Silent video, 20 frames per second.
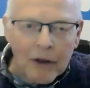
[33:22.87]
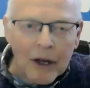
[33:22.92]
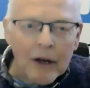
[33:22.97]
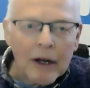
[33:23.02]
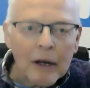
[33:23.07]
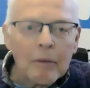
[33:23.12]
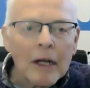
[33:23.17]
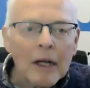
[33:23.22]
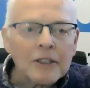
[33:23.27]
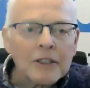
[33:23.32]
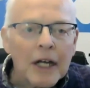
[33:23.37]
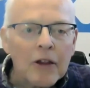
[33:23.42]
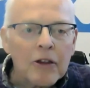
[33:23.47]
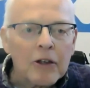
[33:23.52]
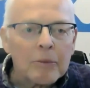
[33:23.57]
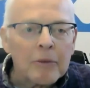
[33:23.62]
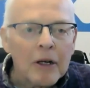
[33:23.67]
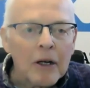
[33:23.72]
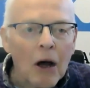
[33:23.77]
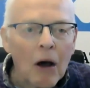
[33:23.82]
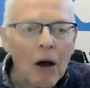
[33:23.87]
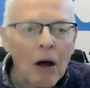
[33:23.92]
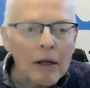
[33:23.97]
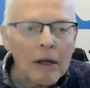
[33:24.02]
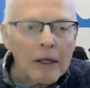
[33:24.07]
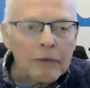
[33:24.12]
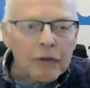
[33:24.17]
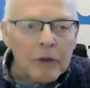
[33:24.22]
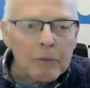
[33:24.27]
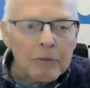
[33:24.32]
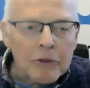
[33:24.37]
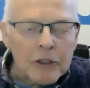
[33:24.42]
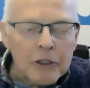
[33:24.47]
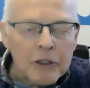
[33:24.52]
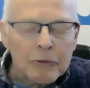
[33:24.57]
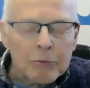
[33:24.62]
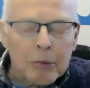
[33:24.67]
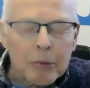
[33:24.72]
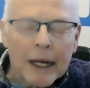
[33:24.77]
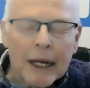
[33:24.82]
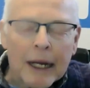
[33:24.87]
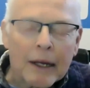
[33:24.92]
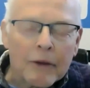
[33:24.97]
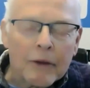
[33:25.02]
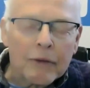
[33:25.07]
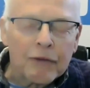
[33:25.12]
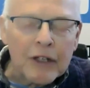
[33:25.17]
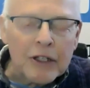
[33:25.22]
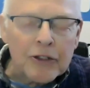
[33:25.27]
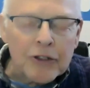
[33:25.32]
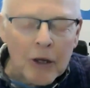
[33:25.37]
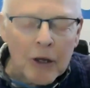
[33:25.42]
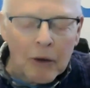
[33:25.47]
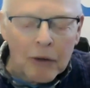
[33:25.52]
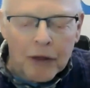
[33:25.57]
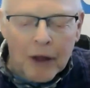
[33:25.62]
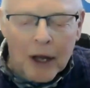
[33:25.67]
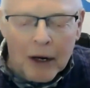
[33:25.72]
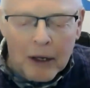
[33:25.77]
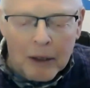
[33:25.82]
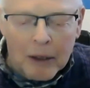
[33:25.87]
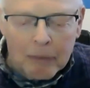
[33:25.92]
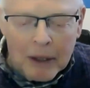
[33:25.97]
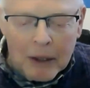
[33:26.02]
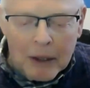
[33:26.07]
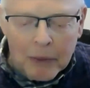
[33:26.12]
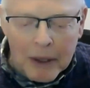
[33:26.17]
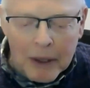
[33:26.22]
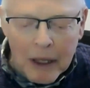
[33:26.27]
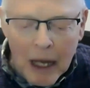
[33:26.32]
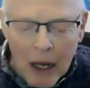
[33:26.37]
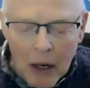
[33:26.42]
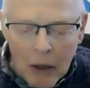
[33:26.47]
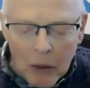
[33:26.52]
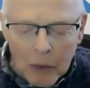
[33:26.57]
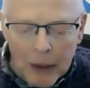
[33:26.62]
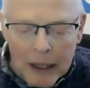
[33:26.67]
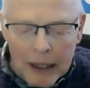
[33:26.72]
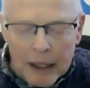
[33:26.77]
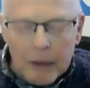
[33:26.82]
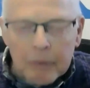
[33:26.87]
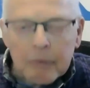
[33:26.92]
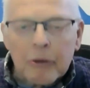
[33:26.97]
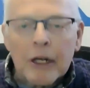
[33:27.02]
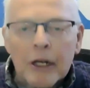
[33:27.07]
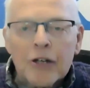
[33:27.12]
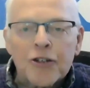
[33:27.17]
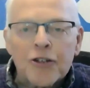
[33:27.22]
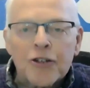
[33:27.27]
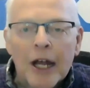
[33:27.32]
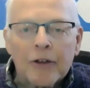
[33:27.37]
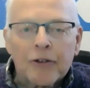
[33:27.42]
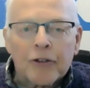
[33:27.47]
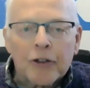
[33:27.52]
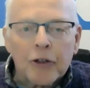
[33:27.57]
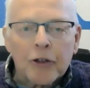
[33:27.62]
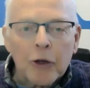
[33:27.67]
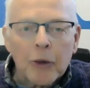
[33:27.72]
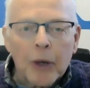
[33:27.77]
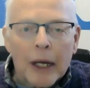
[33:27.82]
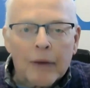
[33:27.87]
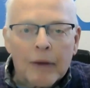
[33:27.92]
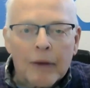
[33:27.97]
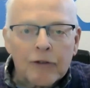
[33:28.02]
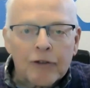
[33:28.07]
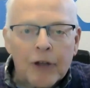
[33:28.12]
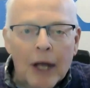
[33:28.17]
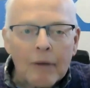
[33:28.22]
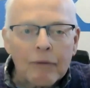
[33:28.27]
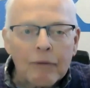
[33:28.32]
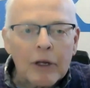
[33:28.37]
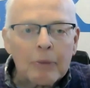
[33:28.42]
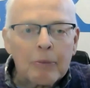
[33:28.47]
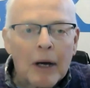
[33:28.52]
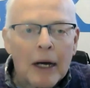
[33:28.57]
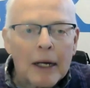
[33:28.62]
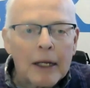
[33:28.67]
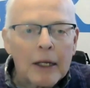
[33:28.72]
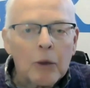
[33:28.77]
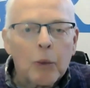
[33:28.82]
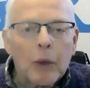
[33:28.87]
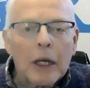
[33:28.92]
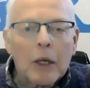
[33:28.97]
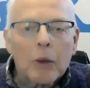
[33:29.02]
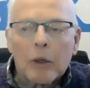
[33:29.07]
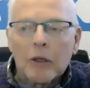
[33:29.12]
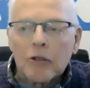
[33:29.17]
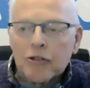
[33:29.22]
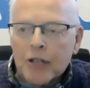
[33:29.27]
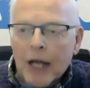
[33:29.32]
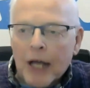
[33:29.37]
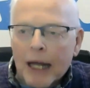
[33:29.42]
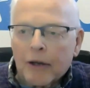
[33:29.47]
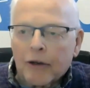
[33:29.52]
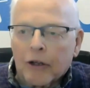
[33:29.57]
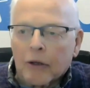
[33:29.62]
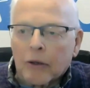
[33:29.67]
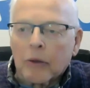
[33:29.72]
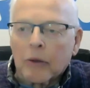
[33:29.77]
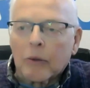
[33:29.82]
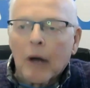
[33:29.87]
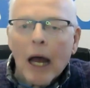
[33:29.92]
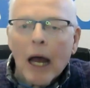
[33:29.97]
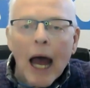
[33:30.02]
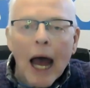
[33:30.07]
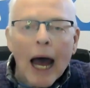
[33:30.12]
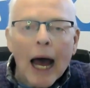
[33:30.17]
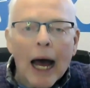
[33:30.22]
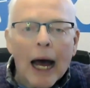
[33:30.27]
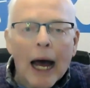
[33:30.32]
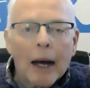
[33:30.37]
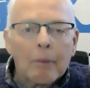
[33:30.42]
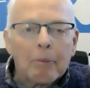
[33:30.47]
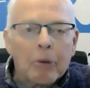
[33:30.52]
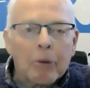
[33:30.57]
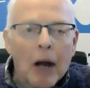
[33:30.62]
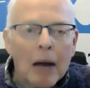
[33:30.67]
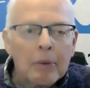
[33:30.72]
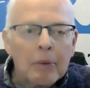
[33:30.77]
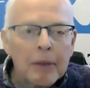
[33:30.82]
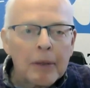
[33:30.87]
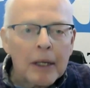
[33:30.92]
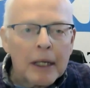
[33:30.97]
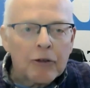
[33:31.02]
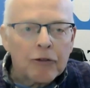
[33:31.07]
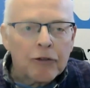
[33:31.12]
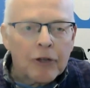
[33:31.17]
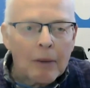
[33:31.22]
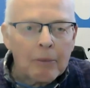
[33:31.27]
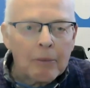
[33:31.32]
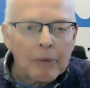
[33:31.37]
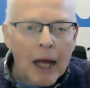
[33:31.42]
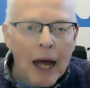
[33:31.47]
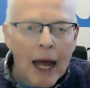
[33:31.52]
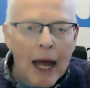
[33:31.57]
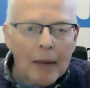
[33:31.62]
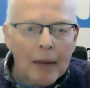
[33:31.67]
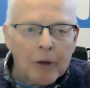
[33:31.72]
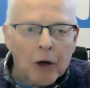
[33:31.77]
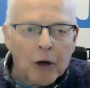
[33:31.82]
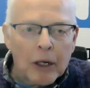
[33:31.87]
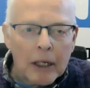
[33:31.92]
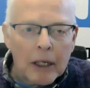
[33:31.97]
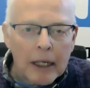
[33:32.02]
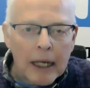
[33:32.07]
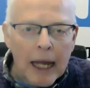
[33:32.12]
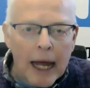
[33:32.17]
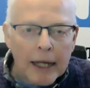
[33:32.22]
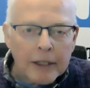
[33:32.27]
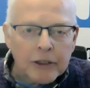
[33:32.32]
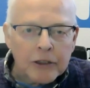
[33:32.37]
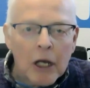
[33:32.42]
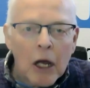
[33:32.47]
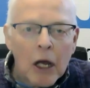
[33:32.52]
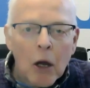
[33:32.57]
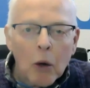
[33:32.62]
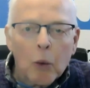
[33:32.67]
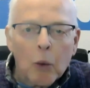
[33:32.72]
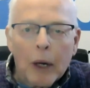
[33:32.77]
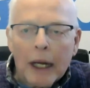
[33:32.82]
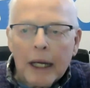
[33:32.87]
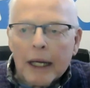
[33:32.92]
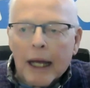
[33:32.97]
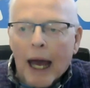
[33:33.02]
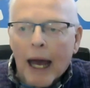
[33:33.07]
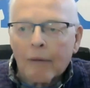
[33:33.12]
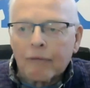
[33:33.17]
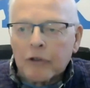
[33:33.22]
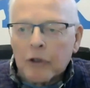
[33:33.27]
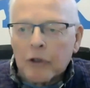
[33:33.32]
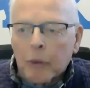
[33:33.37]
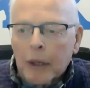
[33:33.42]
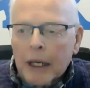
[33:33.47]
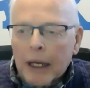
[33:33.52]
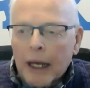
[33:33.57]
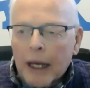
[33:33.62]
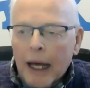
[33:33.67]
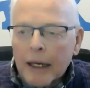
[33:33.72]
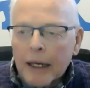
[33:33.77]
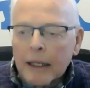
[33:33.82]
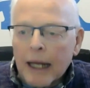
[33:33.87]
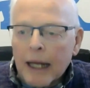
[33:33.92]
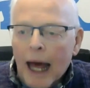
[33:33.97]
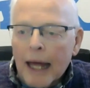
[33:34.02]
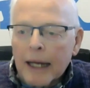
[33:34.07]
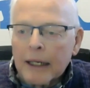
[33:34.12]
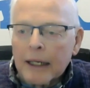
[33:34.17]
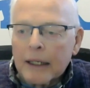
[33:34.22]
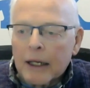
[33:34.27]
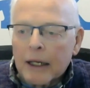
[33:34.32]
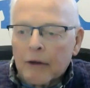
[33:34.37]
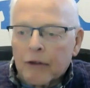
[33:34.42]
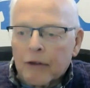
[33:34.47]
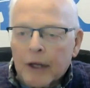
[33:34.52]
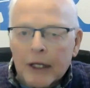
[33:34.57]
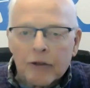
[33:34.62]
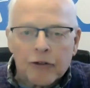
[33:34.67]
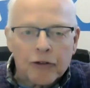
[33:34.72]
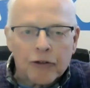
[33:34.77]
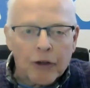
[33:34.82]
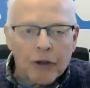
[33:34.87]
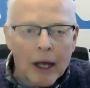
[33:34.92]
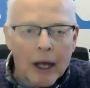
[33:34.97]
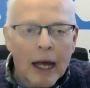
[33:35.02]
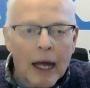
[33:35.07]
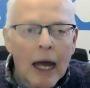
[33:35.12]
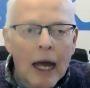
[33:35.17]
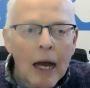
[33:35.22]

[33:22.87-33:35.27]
you very much, Heather MacAulay from Spring Physiotherapy. We really appreciate you doing this. Everybody, we will send you probably sometime early next week after we get it edited, this